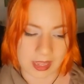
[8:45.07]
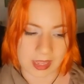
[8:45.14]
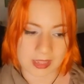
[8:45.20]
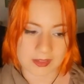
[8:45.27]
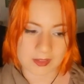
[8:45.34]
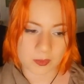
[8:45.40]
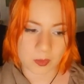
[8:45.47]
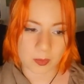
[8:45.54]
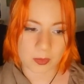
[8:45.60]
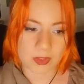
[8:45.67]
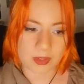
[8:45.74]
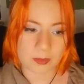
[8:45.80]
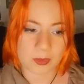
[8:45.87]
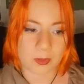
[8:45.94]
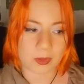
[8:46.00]
And Scorpio
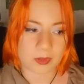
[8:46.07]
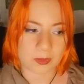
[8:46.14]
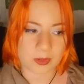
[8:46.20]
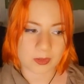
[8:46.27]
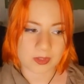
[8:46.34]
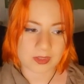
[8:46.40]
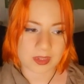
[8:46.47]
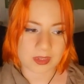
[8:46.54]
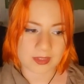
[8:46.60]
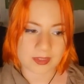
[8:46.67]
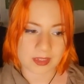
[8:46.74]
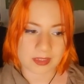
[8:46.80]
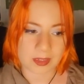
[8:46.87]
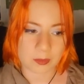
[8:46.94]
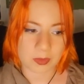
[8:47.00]
can be one of those things
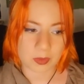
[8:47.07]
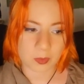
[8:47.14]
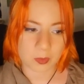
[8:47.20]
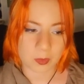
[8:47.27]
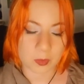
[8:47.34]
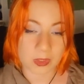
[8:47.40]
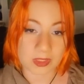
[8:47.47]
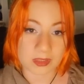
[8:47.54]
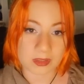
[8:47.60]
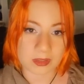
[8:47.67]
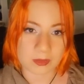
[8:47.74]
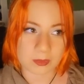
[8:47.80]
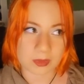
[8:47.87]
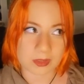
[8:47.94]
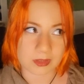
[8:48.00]
that can be
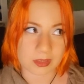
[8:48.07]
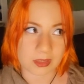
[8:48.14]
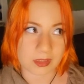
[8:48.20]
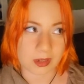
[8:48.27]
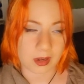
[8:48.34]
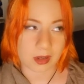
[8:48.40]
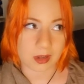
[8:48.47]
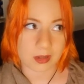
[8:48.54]
really, really